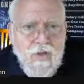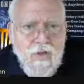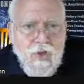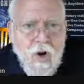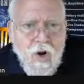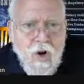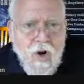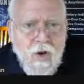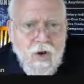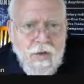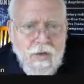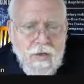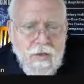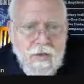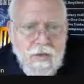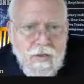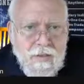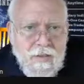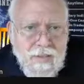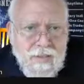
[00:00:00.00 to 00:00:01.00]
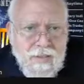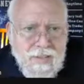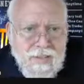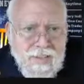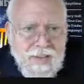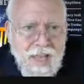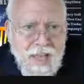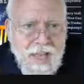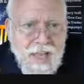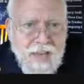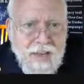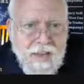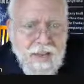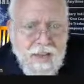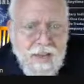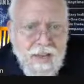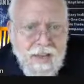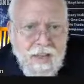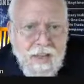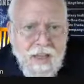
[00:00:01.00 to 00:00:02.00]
chart to decide